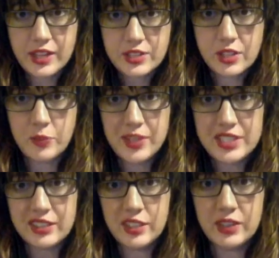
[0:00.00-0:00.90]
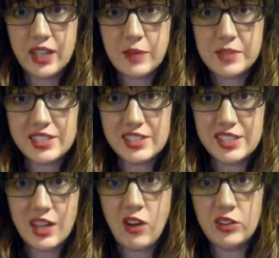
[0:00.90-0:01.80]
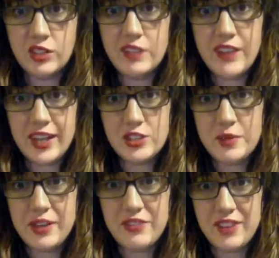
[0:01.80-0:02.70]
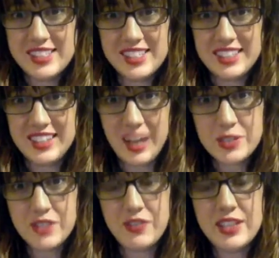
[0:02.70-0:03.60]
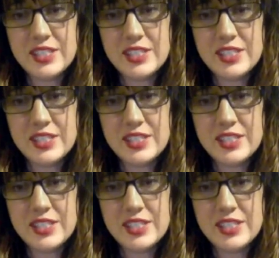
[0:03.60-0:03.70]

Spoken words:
So basically what that means is they all could have actually made friends and kept the friends that